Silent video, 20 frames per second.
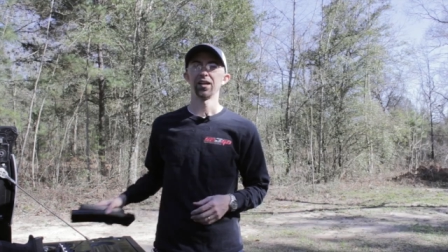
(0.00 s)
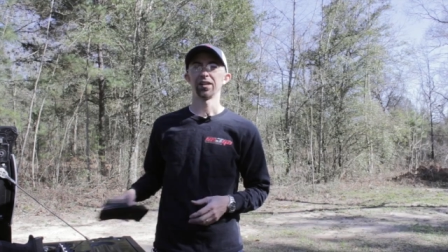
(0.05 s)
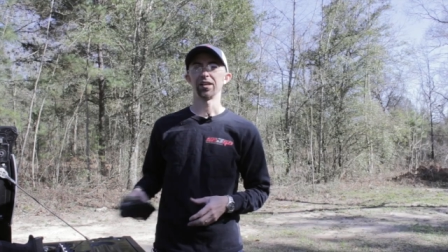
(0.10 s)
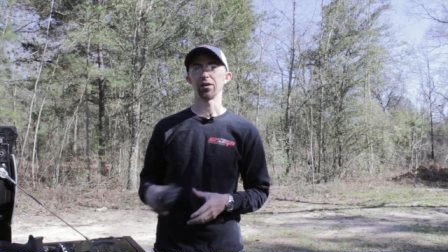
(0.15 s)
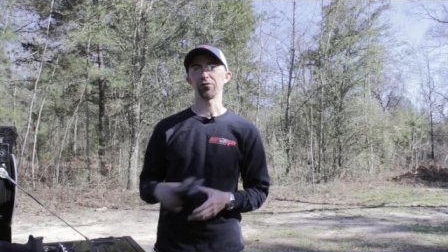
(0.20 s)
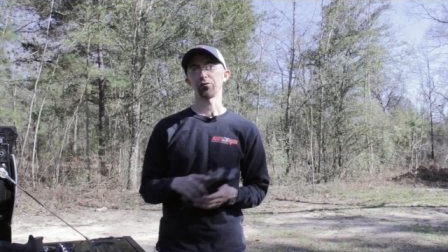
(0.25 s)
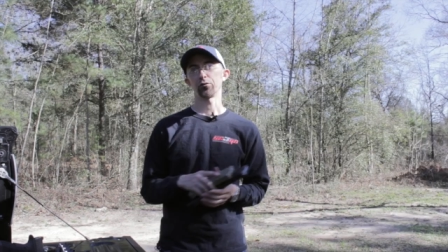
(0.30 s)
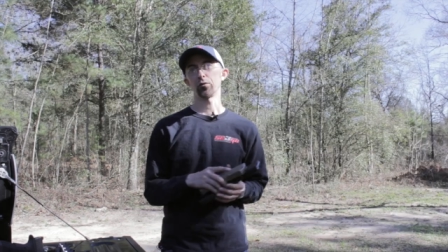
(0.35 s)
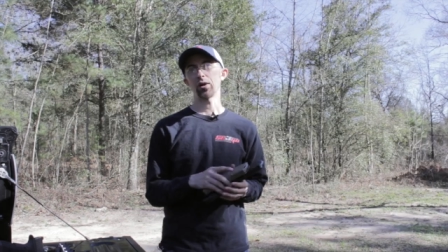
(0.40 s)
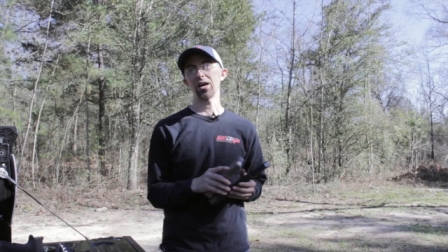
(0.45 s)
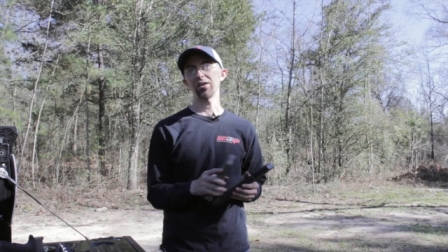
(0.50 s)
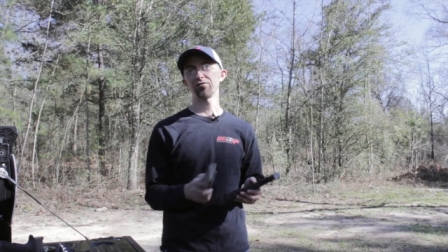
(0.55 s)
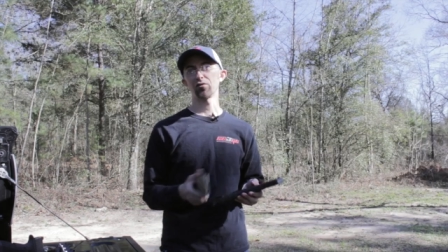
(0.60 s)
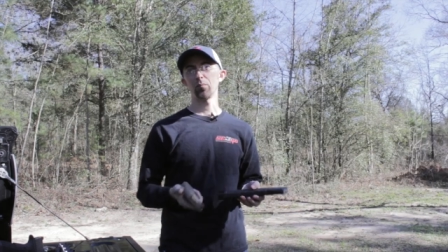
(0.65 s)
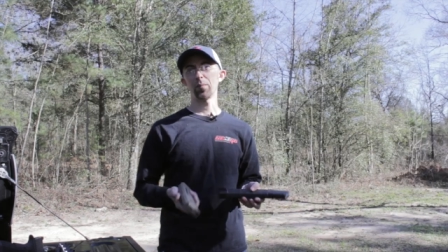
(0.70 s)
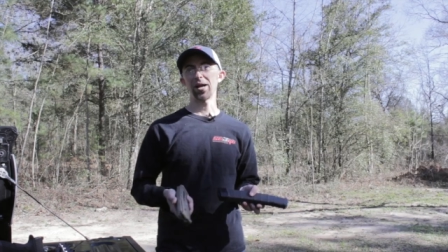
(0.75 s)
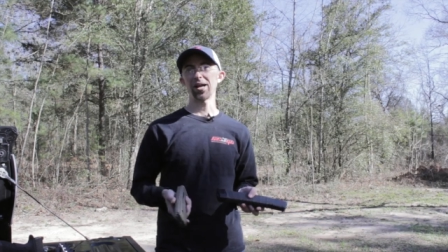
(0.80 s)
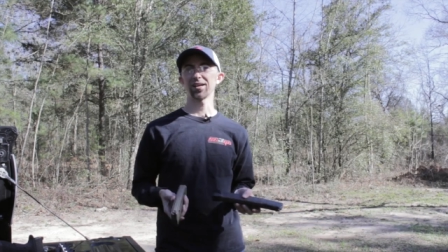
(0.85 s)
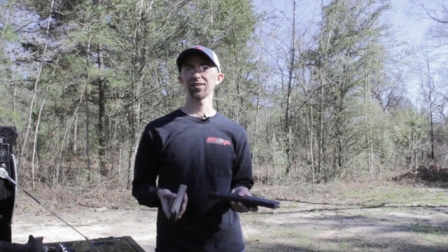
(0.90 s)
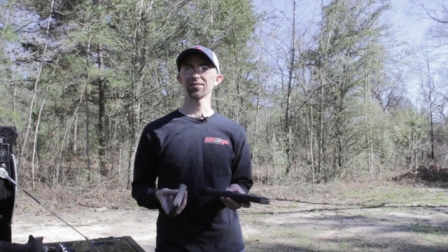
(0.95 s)
Now for rifle
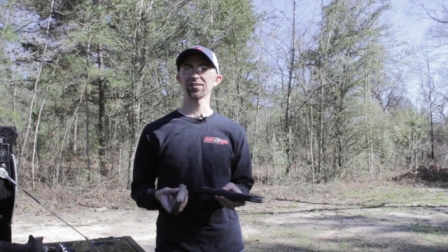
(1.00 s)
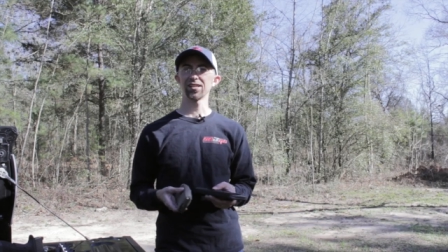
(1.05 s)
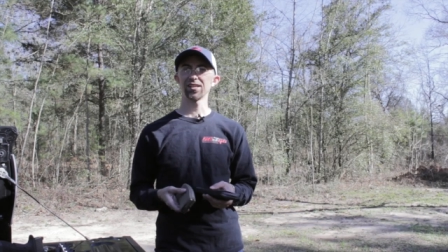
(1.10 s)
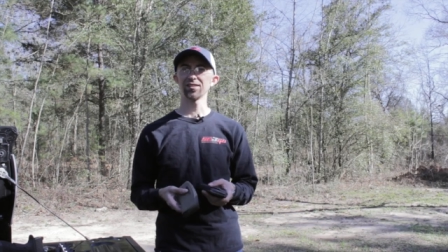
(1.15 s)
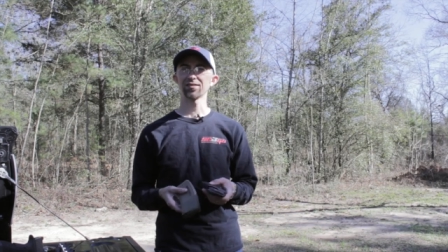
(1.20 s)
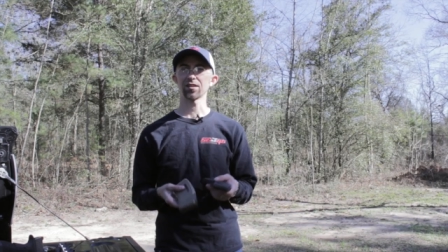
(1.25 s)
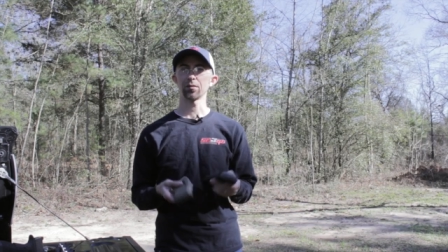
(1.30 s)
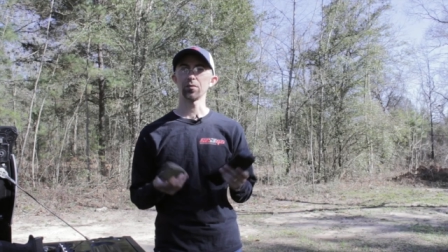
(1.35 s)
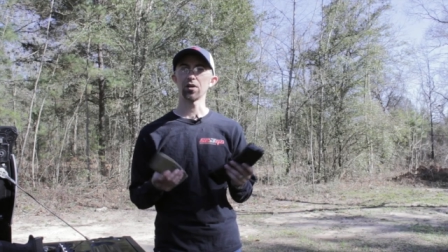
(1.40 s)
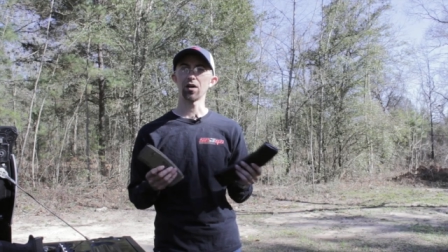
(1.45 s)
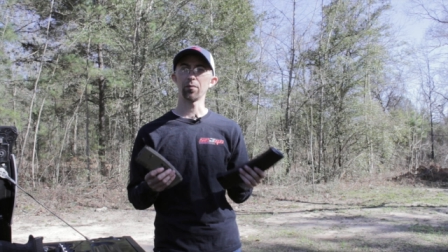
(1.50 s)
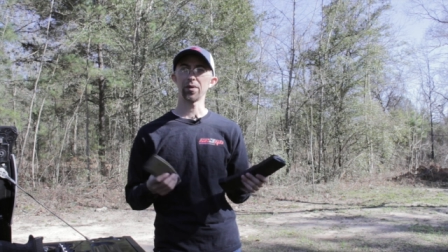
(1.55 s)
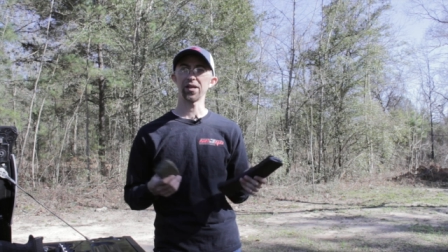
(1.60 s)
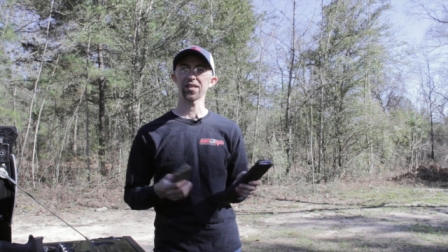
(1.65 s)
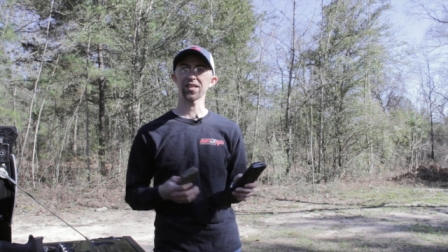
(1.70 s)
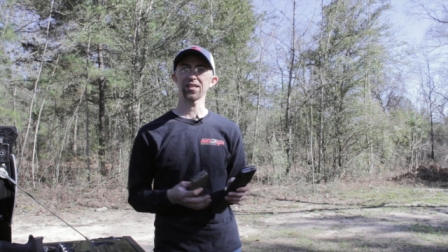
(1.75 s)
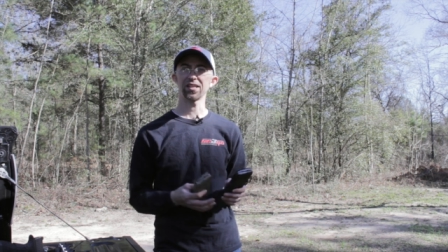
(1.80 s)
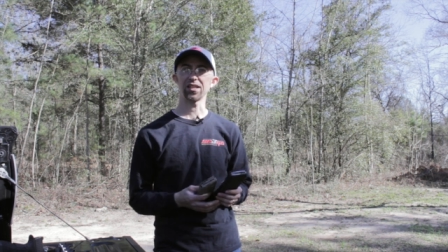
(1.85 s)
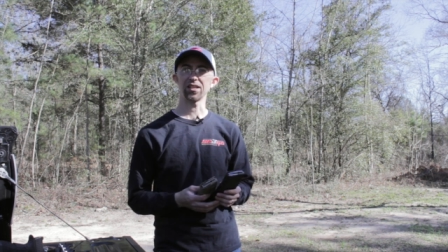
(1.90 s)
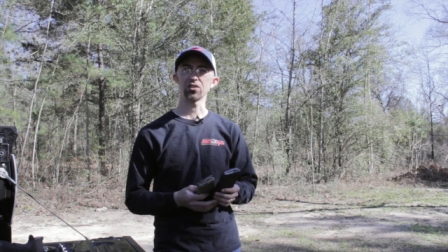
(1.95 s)
magazines, I'm not
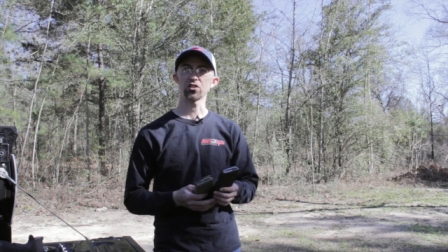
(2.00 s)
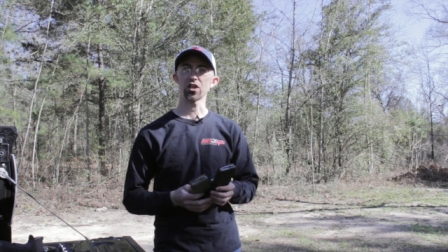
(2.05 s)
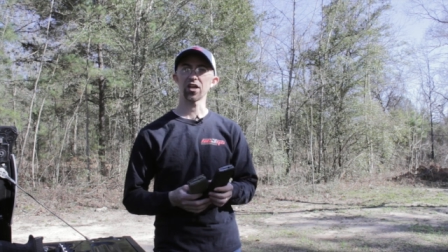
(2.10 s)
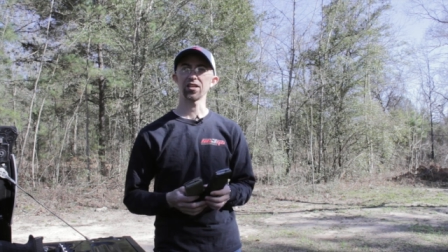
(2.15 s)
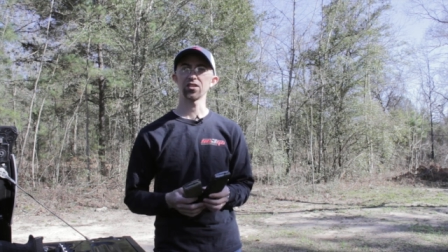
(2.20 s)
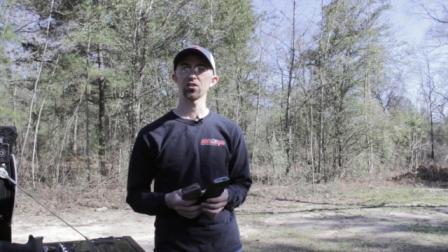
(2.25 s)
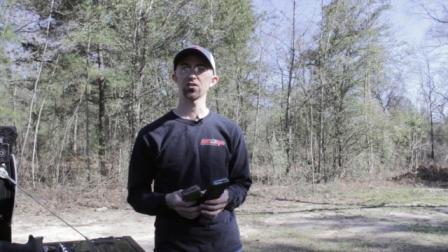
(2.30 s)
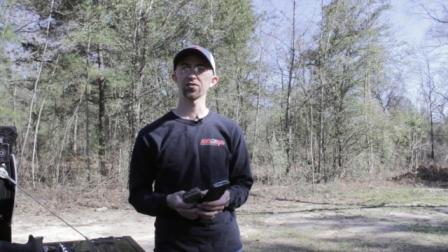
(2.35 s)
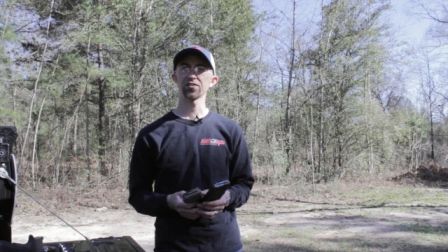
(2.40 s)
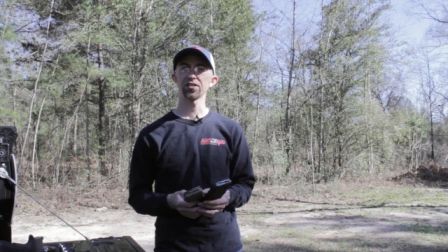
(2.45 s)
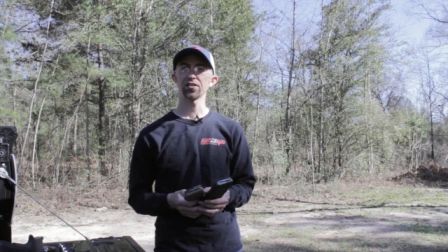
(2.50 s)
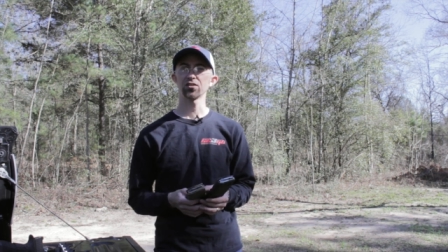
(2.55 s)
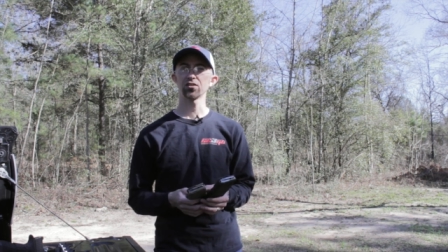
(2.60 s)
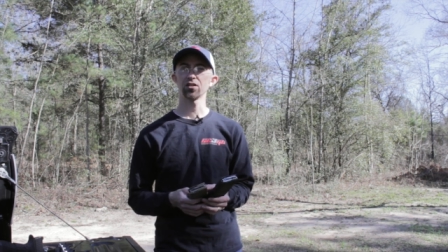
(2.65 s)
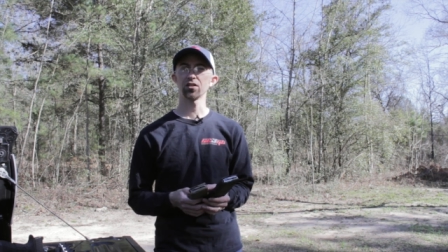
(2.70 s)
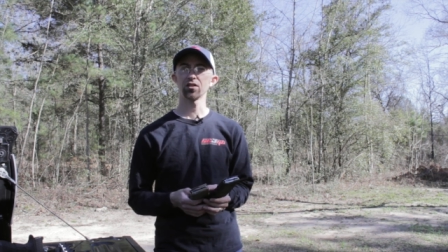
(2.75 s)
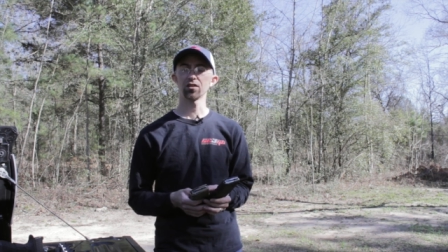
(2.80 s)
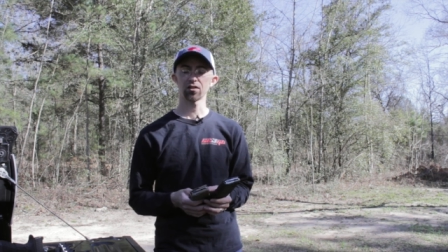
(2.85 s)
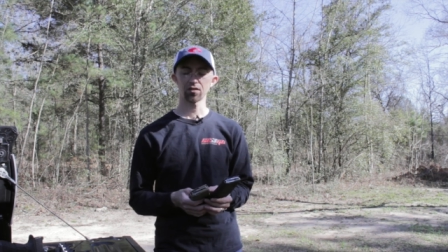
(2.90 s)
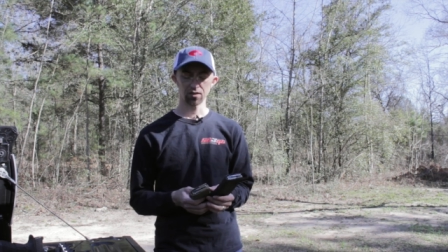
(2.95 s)
making any changes this
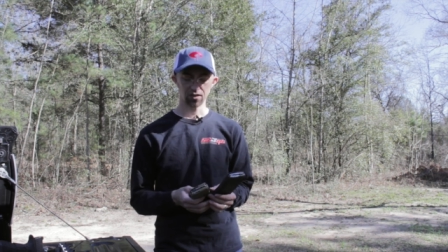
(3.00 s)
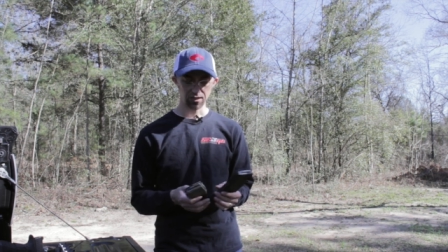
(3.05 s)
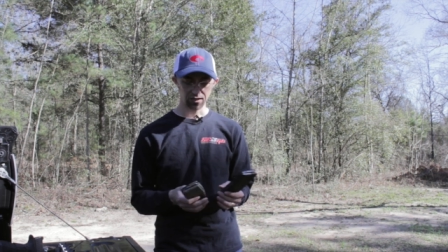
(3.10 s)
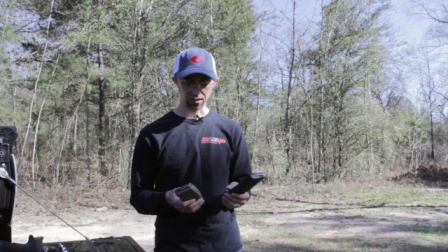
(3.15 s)
year.